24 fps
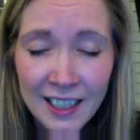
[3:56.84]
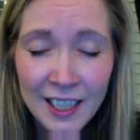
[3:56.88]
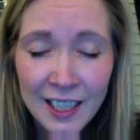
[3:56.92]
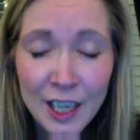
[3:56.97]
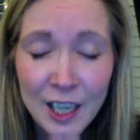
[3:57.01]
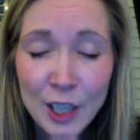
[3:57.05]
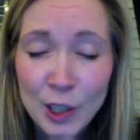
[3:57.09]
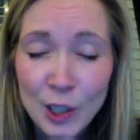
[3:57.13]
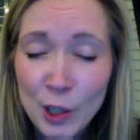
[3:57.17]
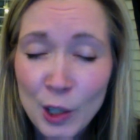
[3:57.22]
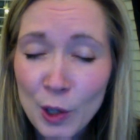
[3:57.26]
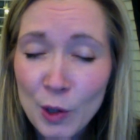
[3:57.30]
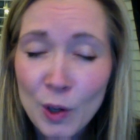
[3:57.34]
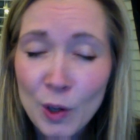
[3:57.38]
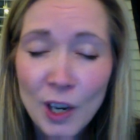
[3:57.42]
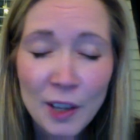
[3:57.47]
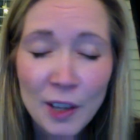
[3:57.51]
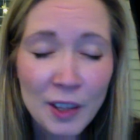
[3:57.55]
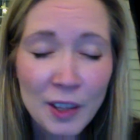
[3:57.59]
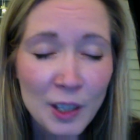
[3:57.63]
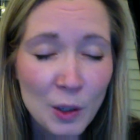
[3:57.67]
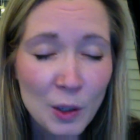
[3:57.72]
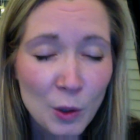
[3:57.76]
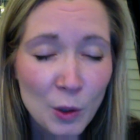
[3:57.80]
You are the
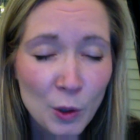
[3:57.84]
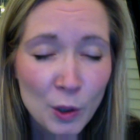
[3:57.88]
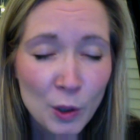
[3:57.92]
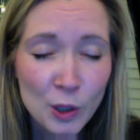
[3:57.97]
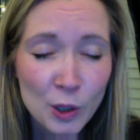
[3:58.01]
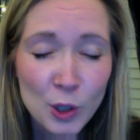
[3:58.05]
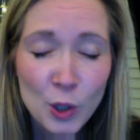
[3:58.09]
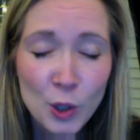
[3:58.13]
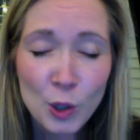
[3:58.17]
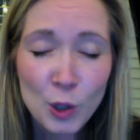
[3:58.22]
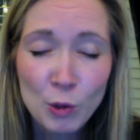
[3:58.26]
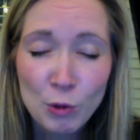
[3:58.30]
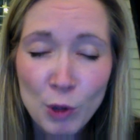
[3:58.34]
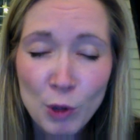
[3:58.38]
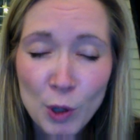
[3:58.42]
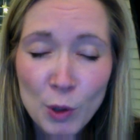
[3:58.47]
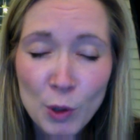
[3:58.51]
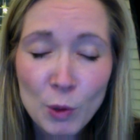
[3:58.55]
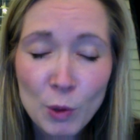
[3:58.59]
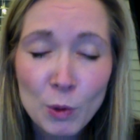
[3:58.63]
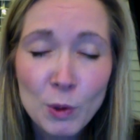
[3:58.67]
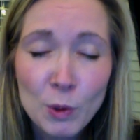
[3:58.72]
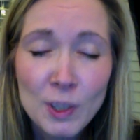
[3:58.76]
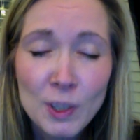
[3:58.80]
God who
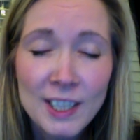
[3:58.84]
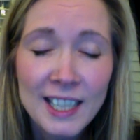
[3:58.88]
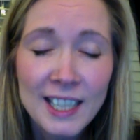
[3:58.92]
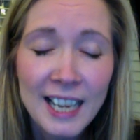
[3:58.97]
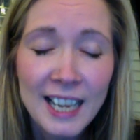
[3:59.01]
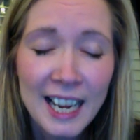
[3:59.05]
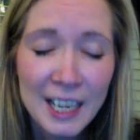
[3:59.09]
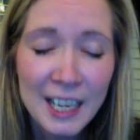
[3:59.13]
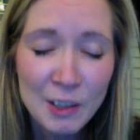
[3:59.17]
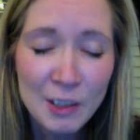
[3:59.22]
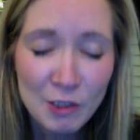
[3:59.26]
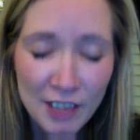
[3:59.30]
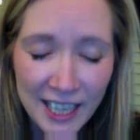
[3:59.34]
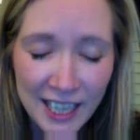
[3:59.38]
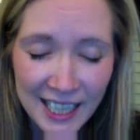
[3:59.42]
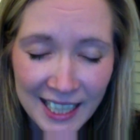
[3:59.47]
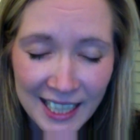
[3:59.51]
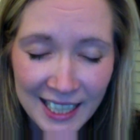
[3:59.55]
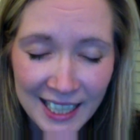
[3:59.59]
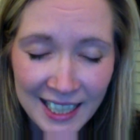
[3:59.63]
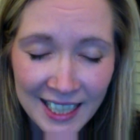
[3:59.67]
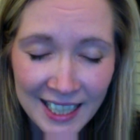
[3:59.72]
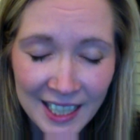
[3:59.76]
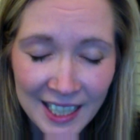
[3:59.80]
rules and
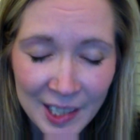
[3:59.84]
reigns.